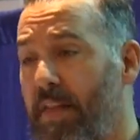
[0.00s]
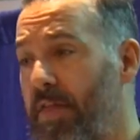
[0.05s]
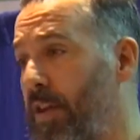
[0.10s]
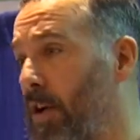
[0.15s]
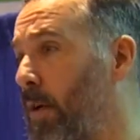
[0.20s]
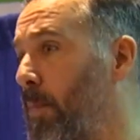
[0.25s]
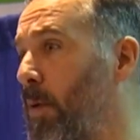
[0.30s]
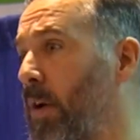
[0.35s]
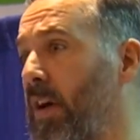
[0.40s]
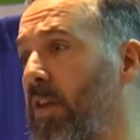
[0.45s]

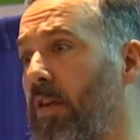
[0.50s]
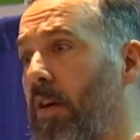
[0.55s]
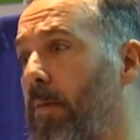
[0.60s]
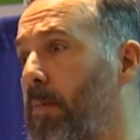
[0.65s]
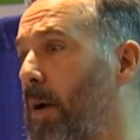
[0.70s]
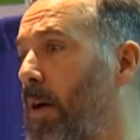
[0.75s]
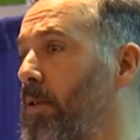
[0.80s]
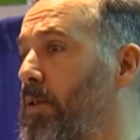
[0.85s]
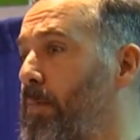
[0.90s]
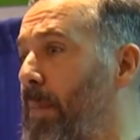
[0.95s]
They're bringing their
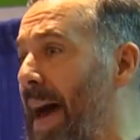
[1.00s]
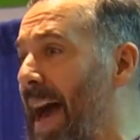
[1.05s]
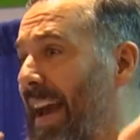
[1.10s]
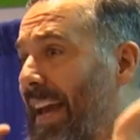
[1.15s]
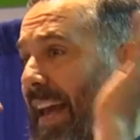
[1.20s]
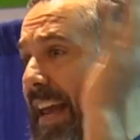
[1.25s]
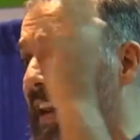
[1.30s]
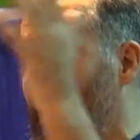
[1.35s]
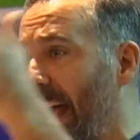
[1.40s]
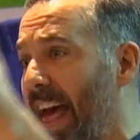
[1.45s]
boats
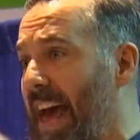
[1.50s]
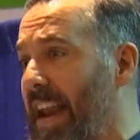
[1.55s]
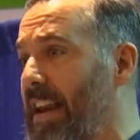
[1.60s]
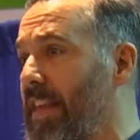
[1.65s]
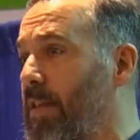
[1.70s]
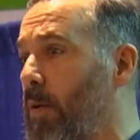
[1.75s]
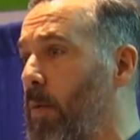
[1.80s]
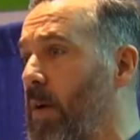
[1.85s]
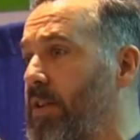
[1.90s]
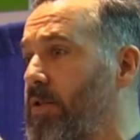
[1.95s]
back inland
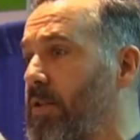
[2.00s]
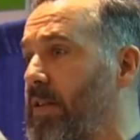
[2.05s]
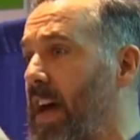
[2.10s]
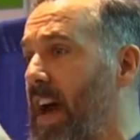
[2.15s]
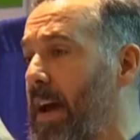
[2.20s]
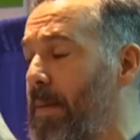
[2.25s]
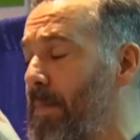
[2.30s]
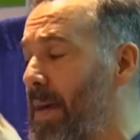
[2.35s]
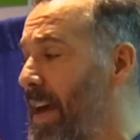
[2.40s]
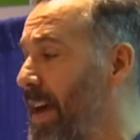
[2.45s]
in the
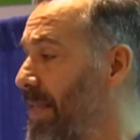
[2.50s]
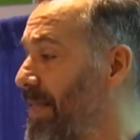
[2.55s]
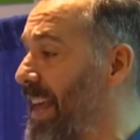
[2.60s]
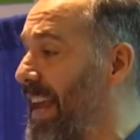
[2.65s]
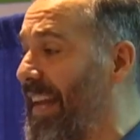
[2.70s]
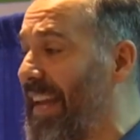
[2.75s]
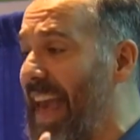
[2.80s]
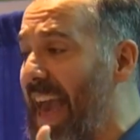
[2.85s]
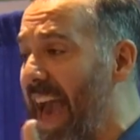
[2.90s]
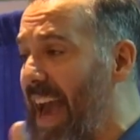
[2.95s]
wintertime.
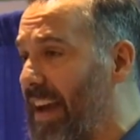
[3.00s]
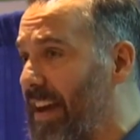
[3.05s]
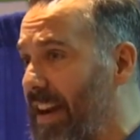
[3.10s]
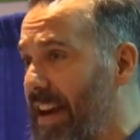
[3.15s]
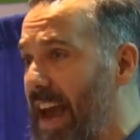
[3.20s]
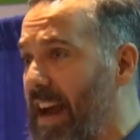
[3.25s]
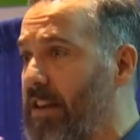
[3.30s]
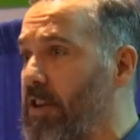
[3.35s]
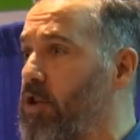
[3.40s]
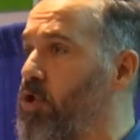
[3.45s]
They can't
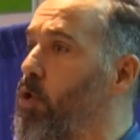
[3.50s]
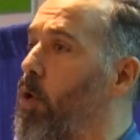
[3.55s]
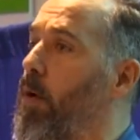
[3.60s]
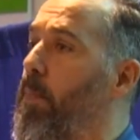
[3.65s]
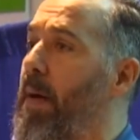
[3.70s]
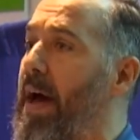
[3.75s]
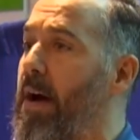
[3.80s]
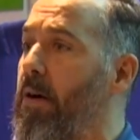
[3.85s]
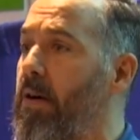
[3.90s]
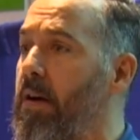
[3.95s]
connect to shore
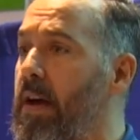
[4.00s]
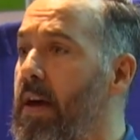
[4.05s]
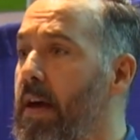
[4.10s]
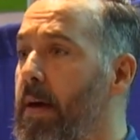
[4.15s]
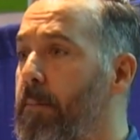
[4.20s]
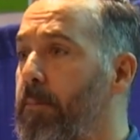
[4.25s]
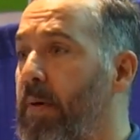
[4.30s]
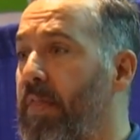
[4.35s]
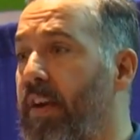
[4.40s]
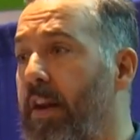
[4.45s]
power,
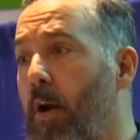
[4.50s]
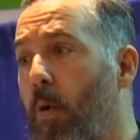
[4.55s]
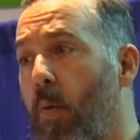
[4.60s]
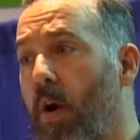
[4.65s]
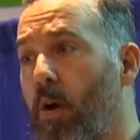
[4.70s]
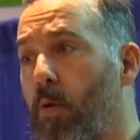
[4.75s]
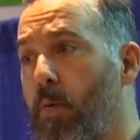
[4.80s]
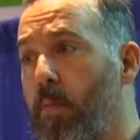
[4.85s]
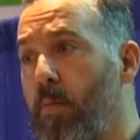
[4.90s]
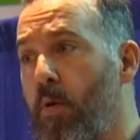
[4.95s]
but they don't
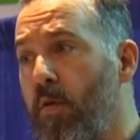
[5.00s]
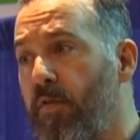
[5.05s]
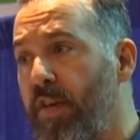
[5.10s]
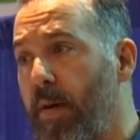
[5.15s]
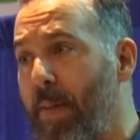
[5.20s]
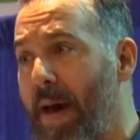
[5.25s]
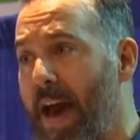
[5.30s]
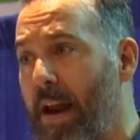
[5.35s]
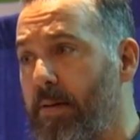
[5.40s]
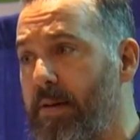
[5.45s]
want to remove
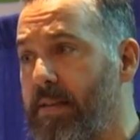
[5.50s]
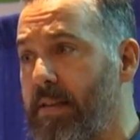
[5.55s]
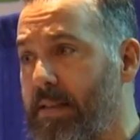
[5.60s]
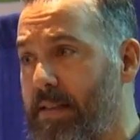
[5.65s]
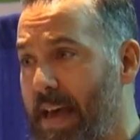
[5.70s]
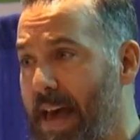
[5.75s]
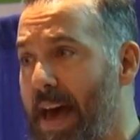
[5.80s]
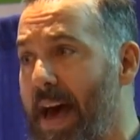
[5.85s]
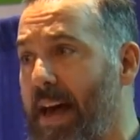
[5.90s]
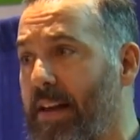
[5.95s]
the batteries. It's
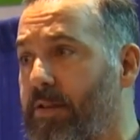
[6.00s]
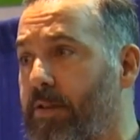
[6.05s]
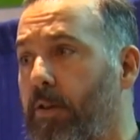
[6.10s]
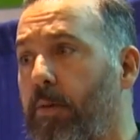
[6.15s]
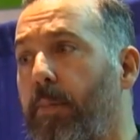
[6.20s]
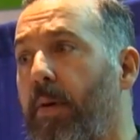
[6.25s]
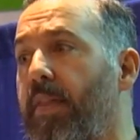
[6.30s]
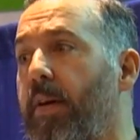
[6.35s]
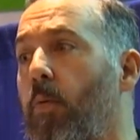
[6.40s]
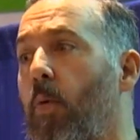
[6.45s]
a
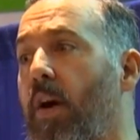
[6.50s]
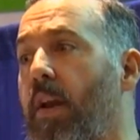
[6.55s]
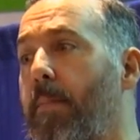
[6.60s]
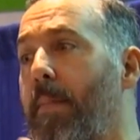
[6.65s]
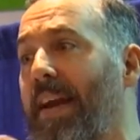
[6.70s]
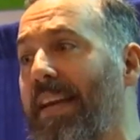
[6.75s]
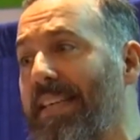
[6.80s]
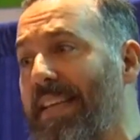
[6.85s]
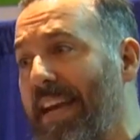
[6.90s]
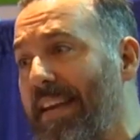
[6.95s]
hassle, but they want to
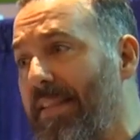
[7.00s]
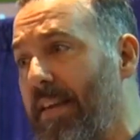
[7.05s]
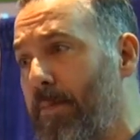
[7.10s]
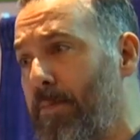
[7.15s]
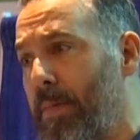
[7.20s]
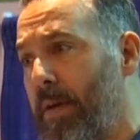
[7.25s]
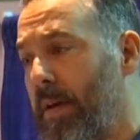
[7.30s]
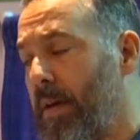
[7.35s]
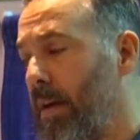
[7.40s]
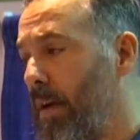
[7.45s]
maintain
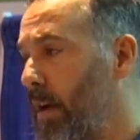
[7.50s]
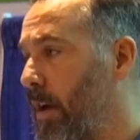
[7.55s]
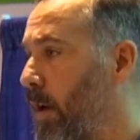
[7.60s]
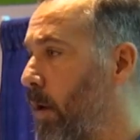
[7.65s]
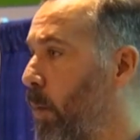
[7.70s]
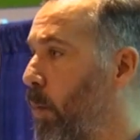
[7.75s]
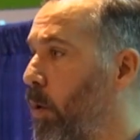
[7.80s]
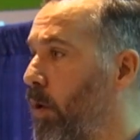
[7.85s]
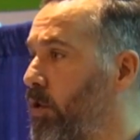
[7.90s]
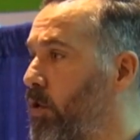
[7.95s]
them.
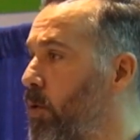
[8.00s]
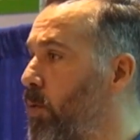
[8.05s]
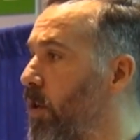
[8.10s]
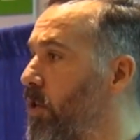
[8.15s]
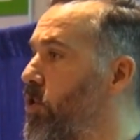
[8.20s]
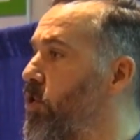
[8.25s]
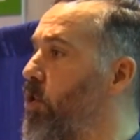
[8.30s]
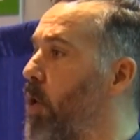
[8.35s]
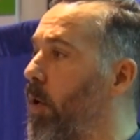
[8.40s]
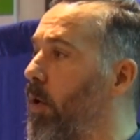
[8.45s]
We'll do a
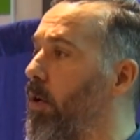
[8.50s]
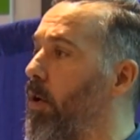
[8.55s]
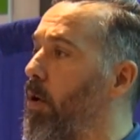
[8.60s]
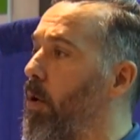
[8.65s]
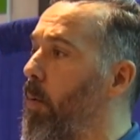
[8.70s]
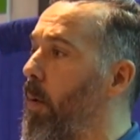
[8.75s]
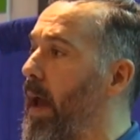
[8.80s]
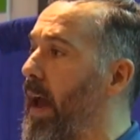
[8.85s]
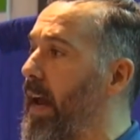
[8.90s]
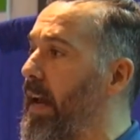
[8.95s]

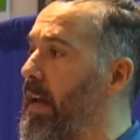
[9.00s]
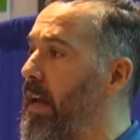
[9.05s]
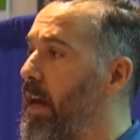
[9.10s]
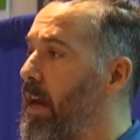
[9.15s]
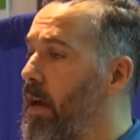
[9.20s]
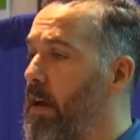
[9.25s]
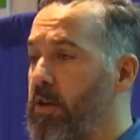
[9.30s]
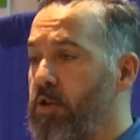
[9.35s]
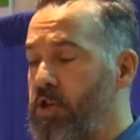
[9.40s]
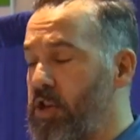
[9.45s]
solar array
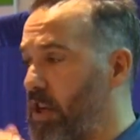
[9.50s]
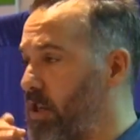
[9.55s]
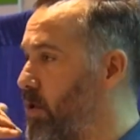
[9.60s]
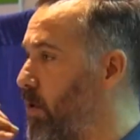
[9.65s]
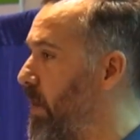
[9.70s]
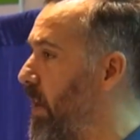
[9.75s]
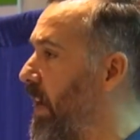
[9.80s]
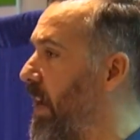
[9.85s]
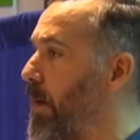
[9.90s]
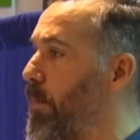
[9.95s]
just
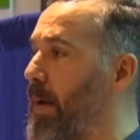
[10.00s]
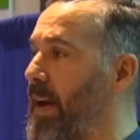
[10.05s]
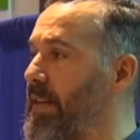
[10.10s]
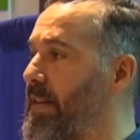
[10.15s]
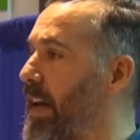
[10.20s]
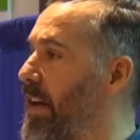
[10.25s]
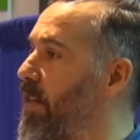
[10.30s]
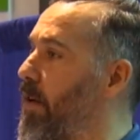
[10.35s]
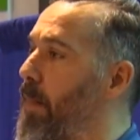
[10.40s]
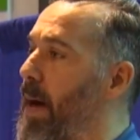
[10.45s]
so they can
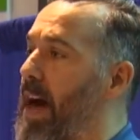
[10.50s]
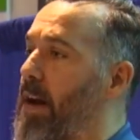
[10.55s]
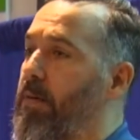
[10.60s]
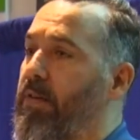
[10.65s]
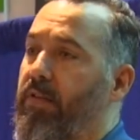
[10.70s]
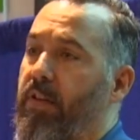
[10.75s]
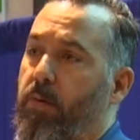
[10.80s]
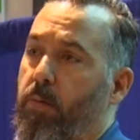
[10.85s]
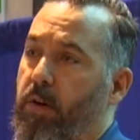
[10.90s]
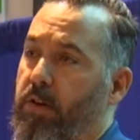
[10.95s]
maintain their
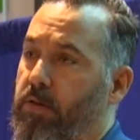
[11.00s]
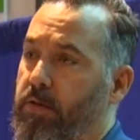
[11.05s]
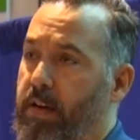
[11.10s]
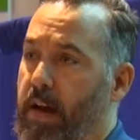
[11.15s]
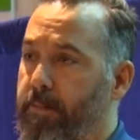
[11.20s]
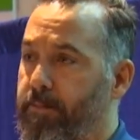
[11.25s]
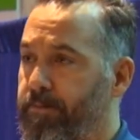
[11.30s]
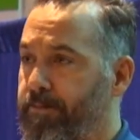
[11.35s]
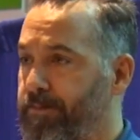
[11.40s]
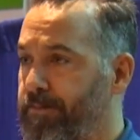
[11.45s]
batteries in the wintertime.